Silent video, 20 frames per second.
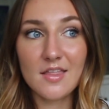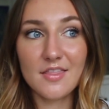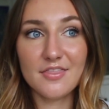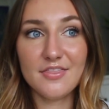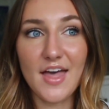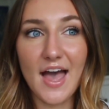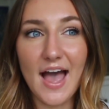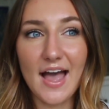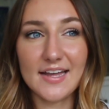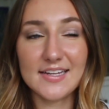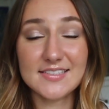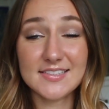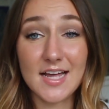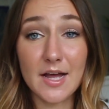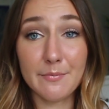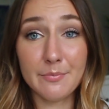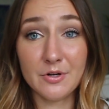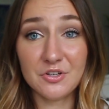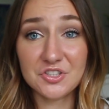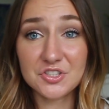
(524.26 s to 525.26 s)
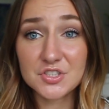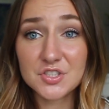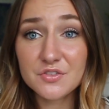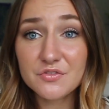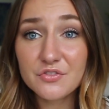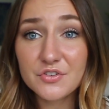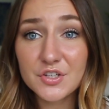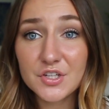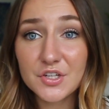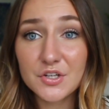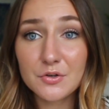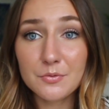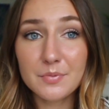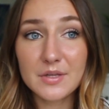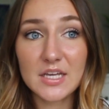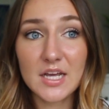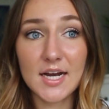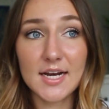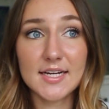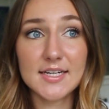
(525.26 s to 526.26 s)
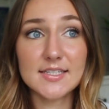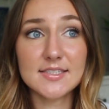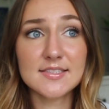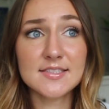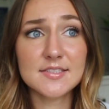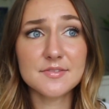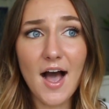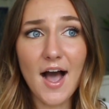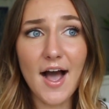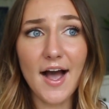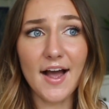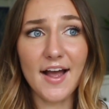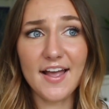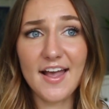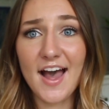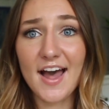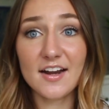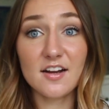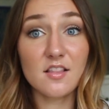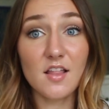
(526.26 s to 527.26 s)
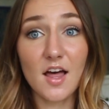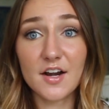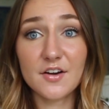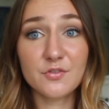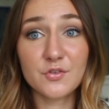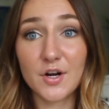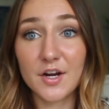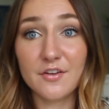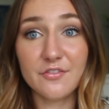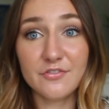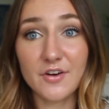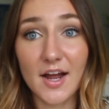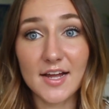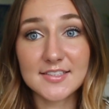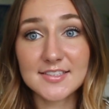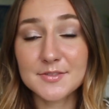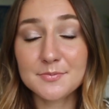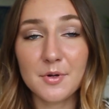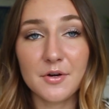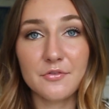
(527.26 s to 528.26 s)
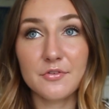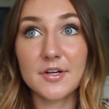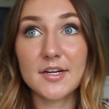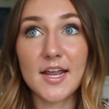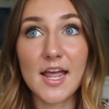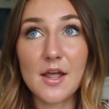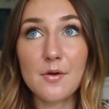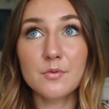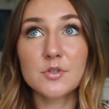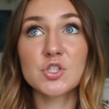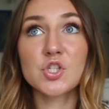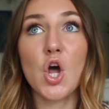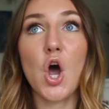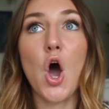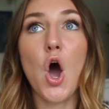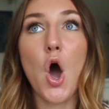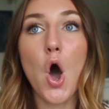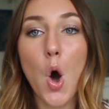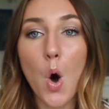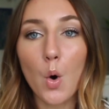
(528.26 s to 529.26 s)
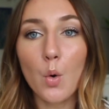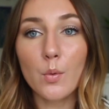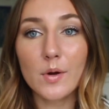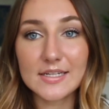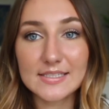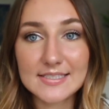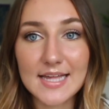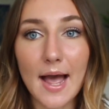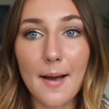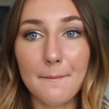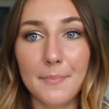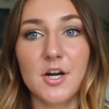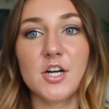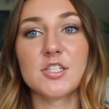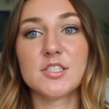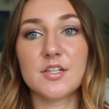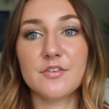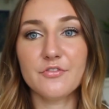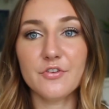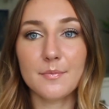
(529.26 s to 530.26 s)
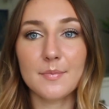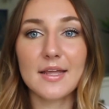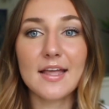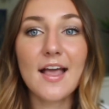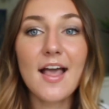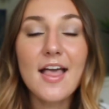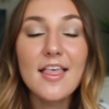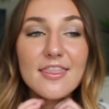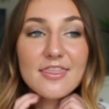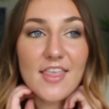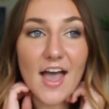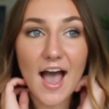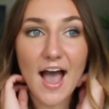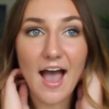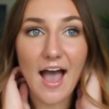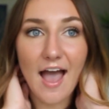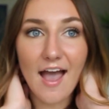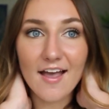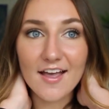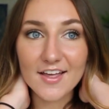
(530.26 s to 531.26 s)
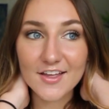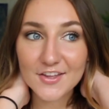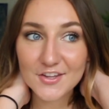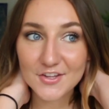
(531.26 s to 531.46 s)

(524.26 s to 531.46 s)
that is that person for you, because I had a lot of great friends, but Renee was always that person for me that,